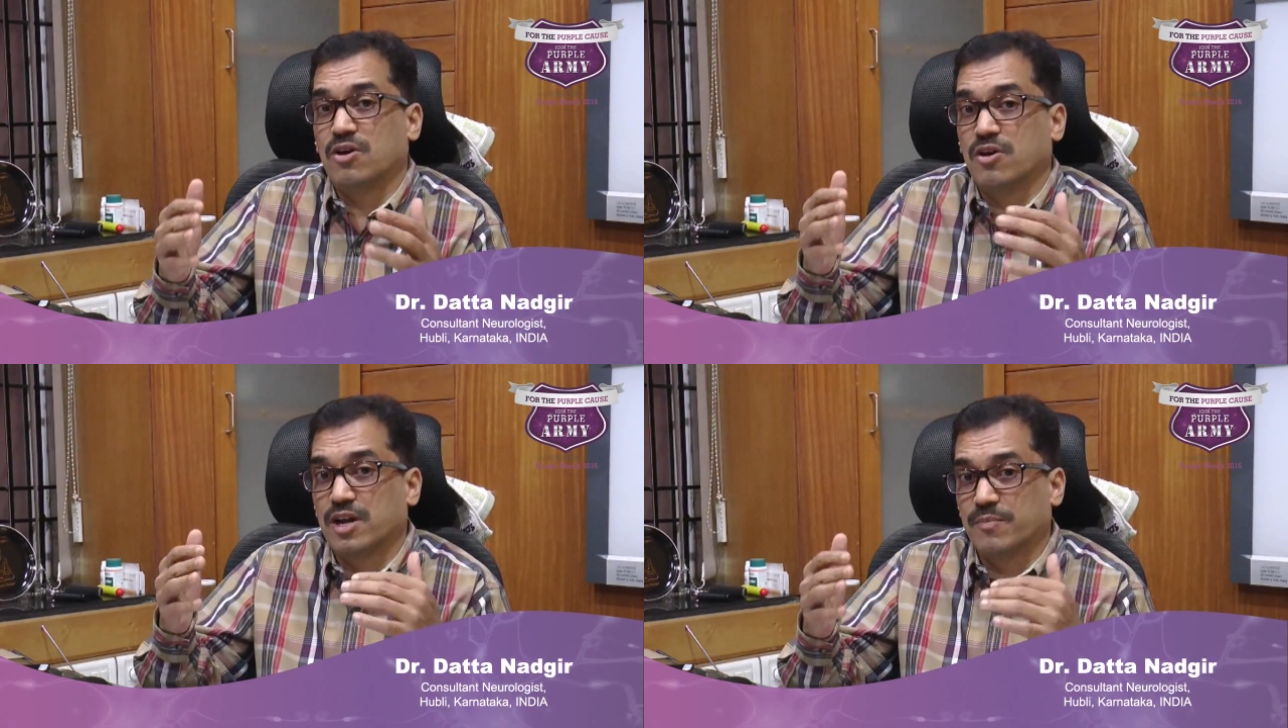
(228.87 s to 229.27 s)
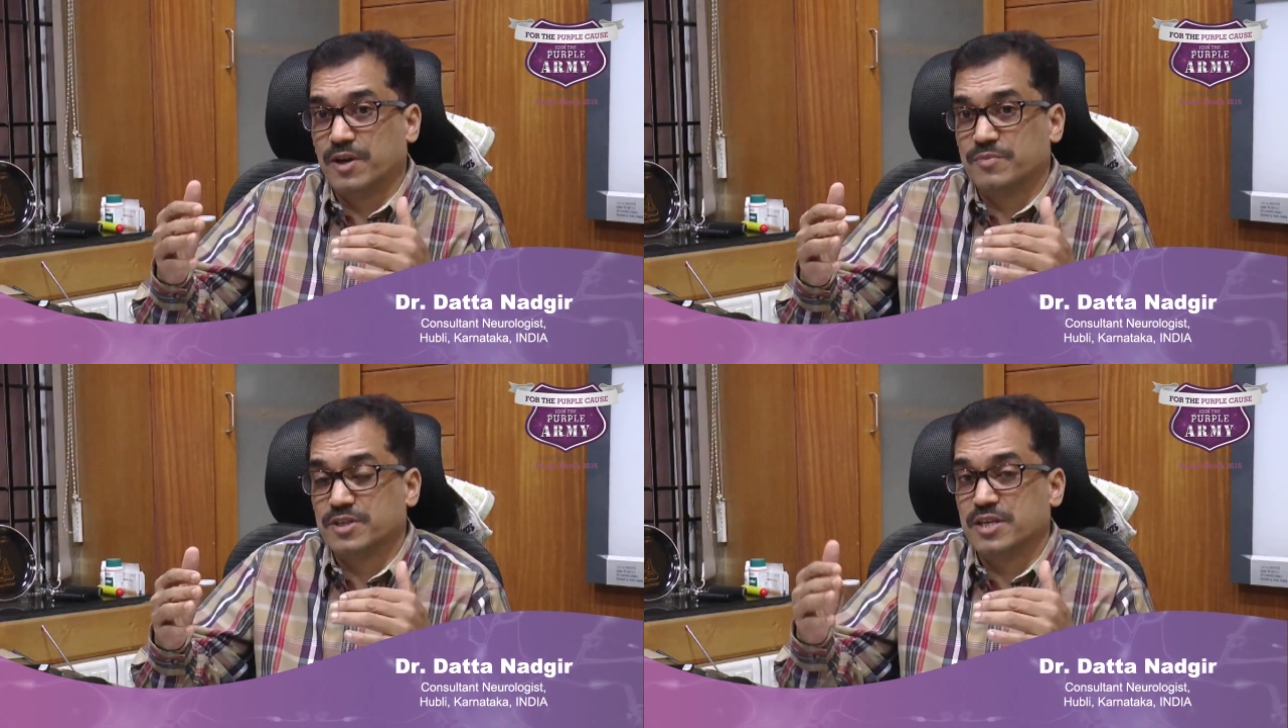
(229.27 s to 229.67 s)
or
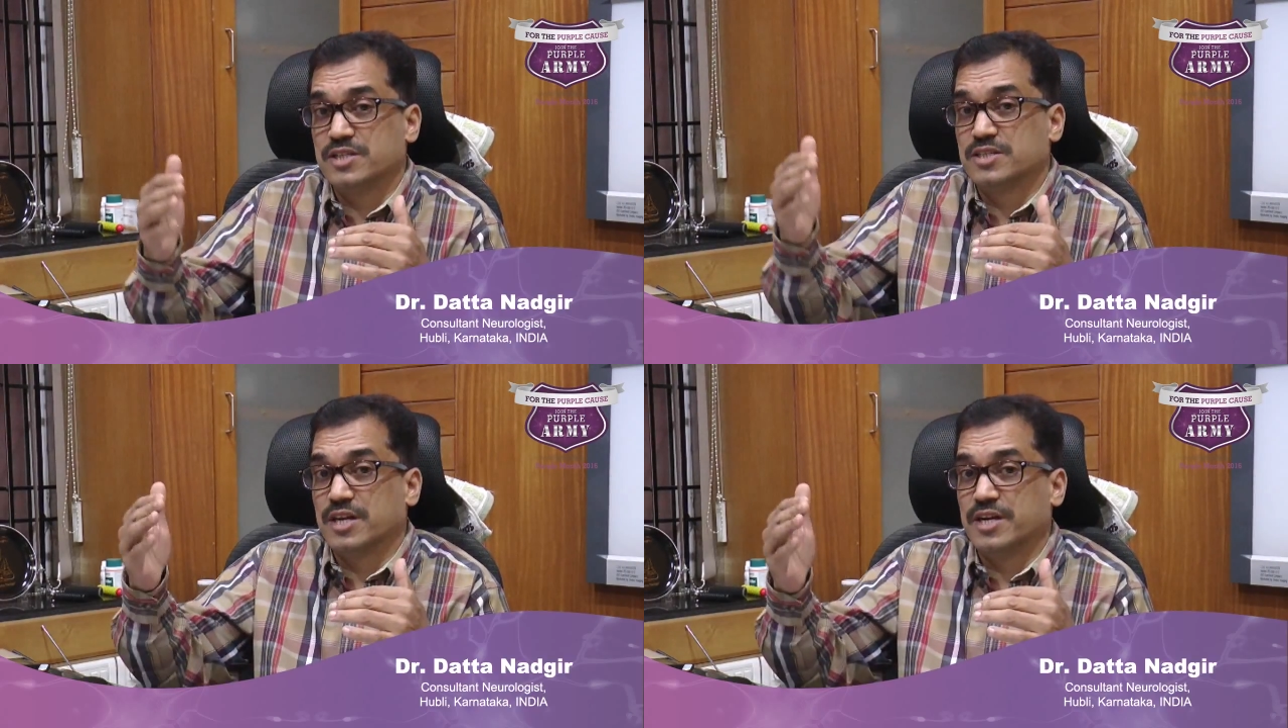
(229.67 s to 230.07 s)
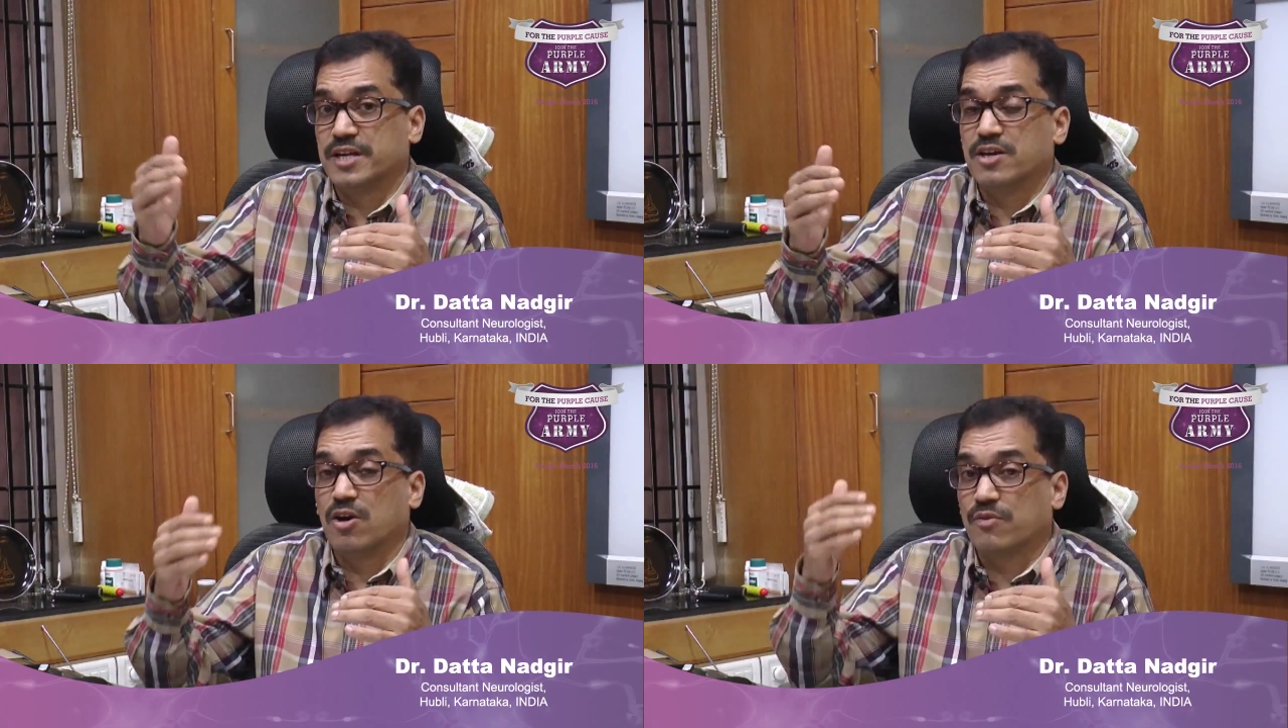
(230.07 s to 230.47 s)
epilepsy is
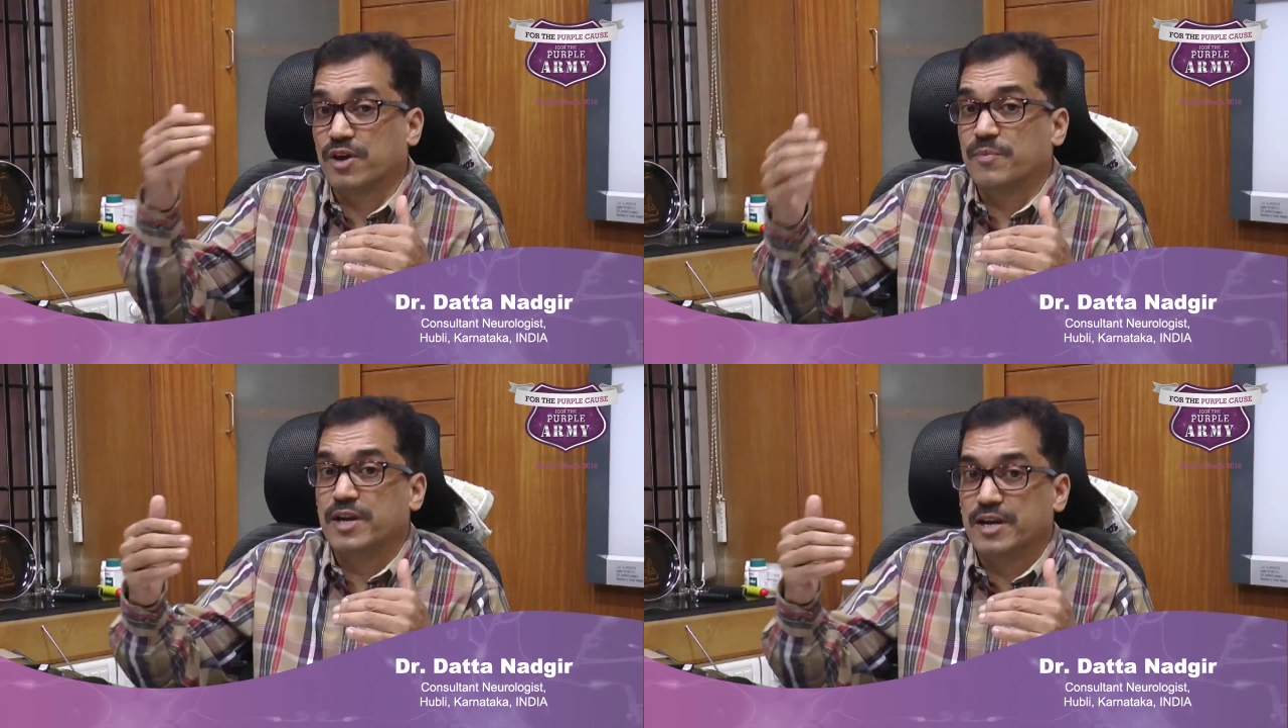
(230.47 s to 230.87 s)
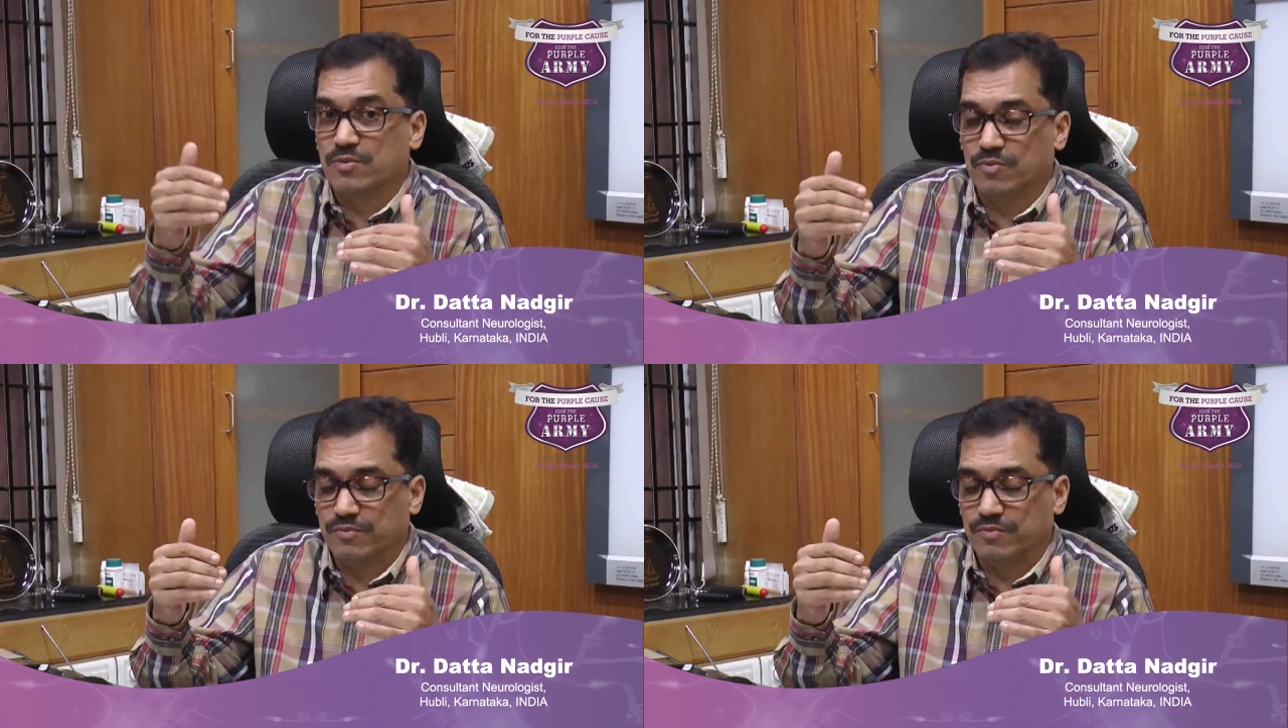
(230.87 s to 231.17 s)
genetic or familial